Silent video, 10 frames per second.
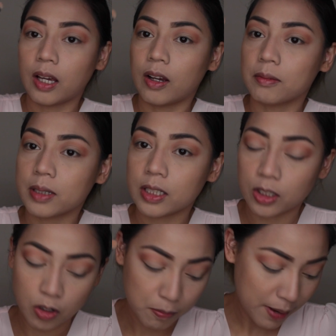Now I'm gonna
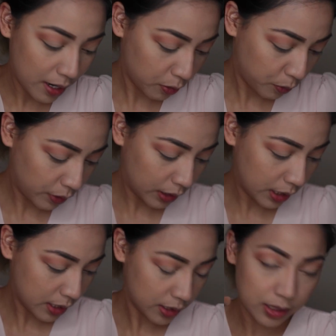go back with
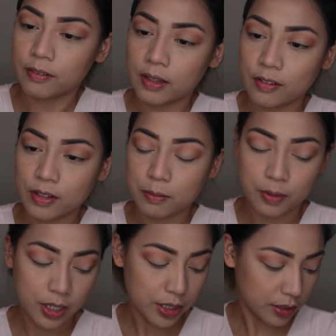this fluffy
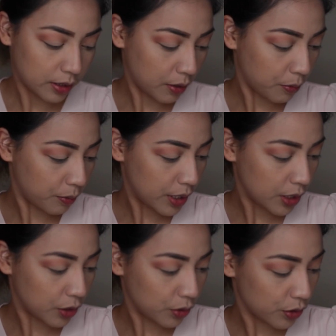brush that we
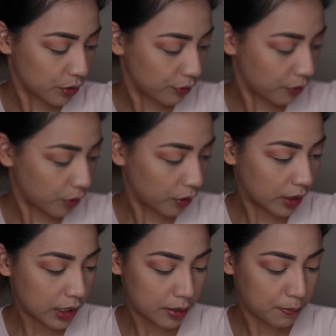used for this